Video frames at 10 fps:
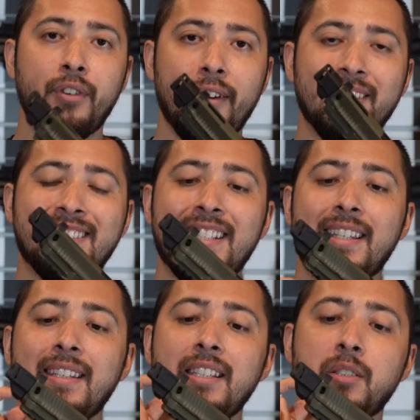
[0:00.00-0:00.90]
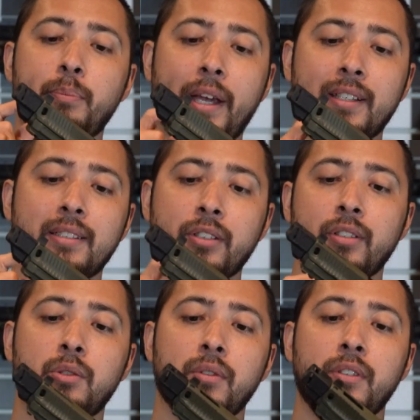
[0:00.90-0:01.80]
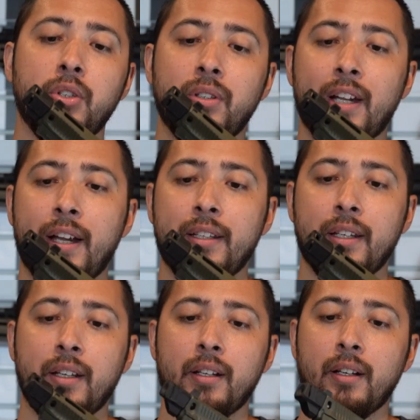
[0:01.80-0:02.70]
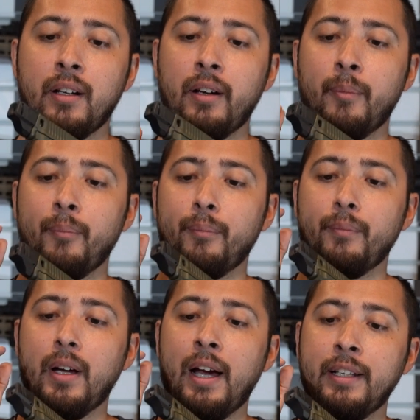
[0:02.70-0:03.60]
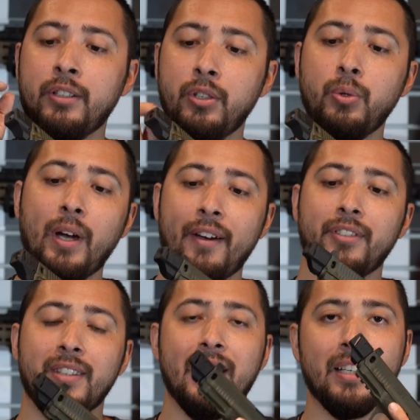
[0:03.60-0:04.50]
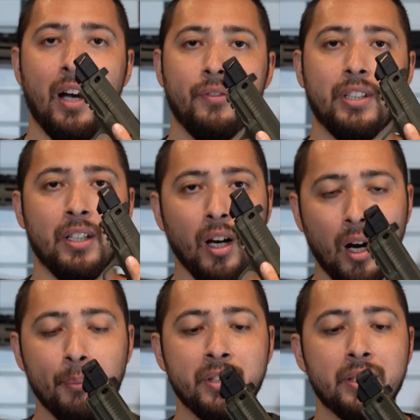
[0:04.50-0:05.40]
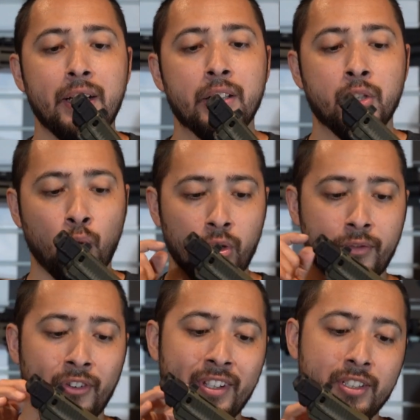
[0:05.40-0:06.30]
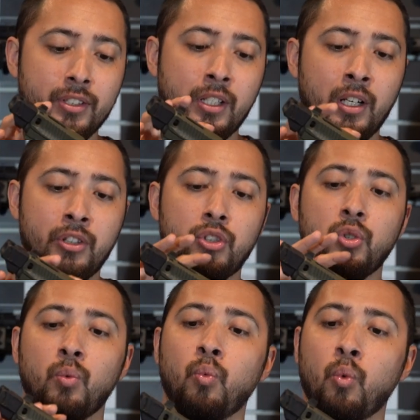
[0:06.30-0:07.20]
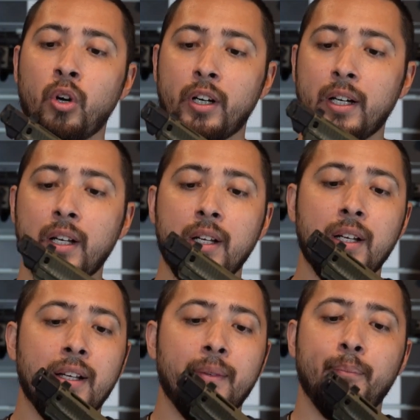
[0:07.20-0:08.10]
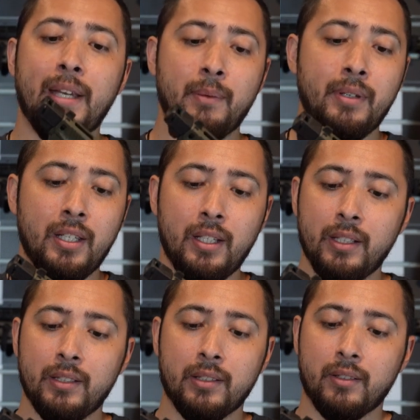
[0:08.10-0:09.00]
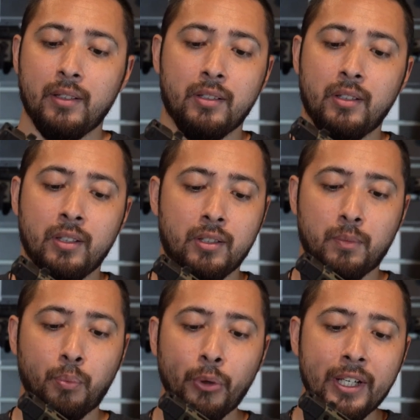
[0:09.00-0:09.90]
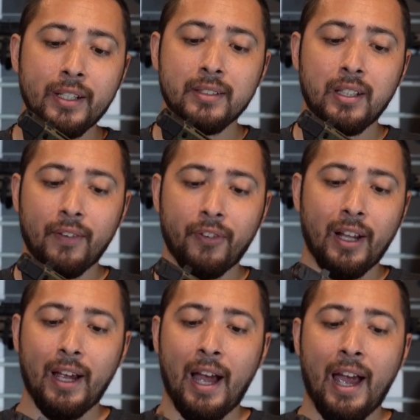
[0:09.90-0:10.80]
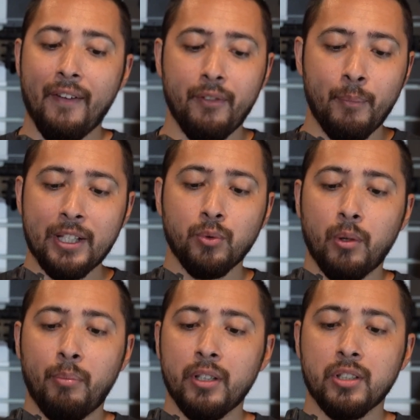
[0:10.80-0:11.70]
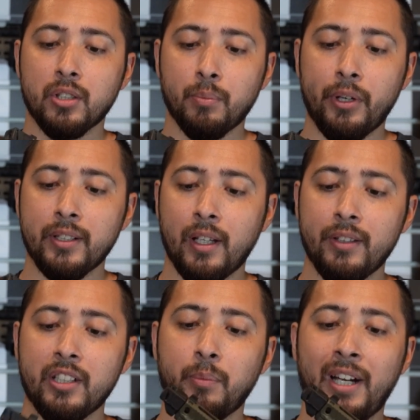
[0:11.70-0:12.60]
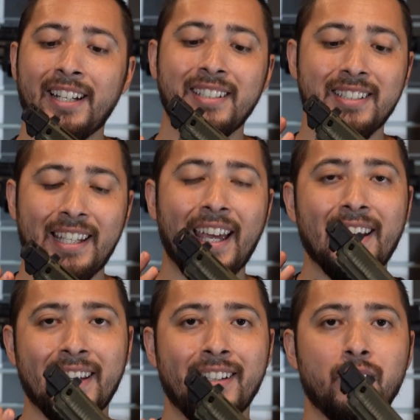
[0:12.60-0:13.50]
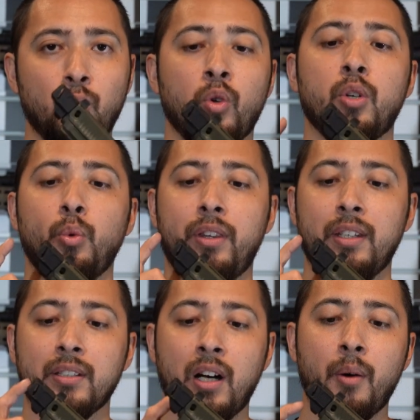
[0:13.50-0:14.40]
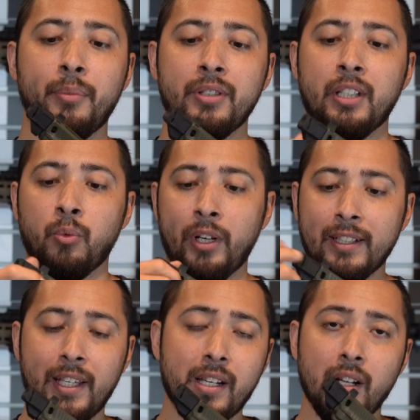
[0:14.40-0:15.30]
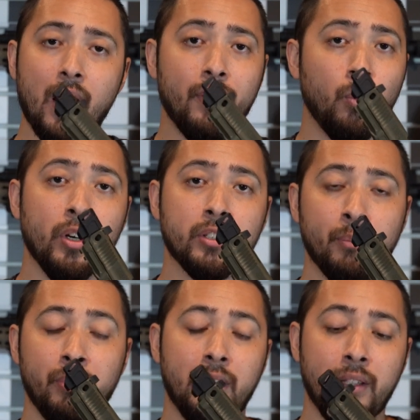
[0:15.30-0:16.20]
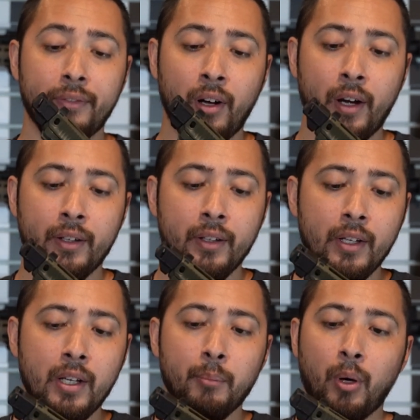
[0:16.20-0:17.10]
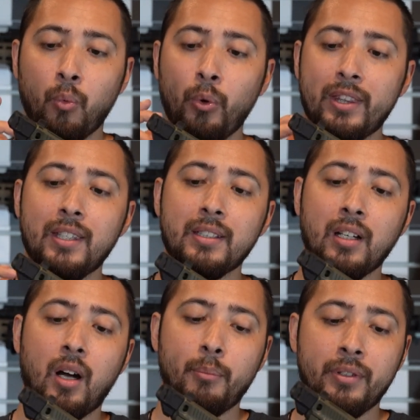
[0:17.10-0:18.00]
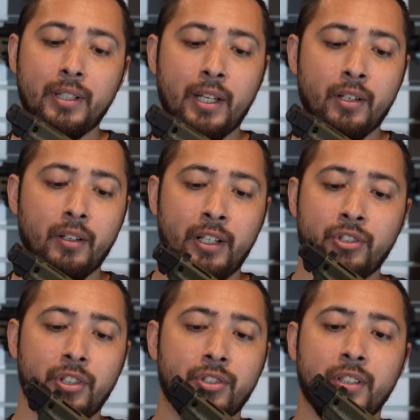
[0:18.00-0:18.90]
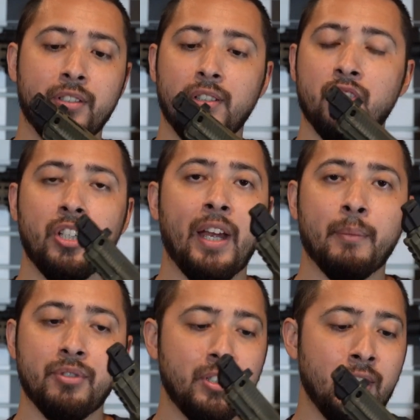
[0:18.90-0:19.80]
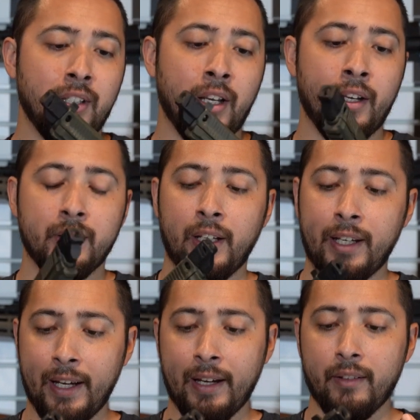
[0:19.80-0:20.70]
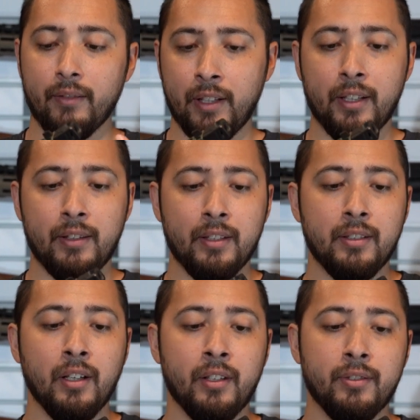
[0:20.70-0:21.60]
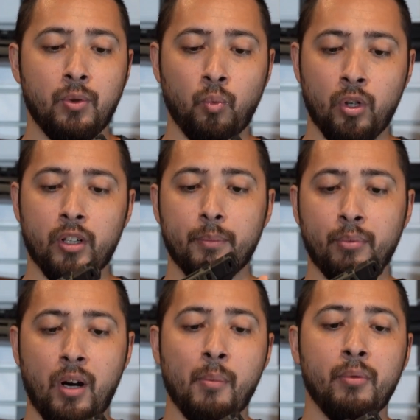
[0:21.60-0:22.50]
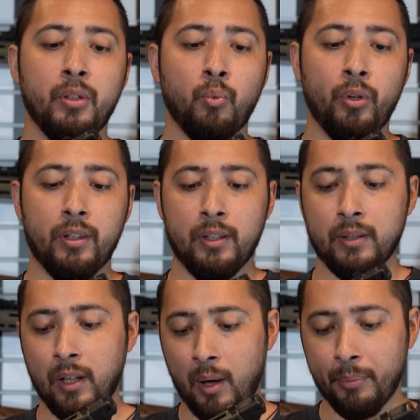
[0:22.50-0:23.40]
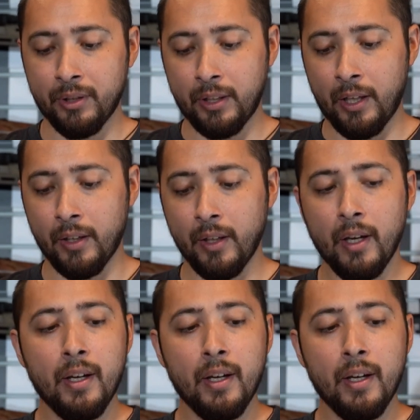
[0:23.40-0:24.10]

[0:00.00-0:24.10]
If you haven't seen the Spec series review that I did, I do have to take off the compensator in order for this gun to work. Maybe it's the spring is different. I haven't messed with a bunch of springs on this, but I just can't get it to work with this compensator. When I take it off, it works completely fine. But with this compensator, it's a jam city, guys. I can't get this gun to work properly with this compensator.